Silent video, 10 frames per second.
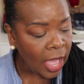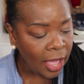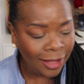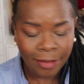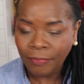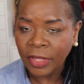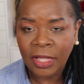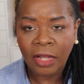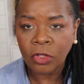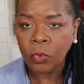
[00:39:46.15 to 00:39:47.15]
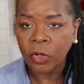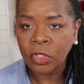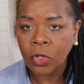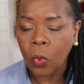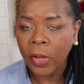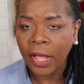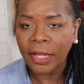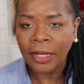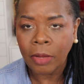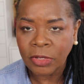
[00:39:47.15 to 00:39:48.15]
the colors work so well
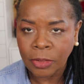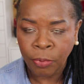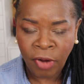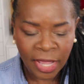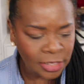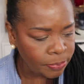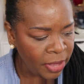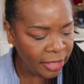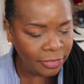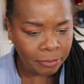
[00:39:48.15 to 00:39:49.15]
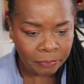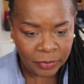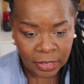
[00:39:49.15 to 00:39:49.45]
and I was surprised by them.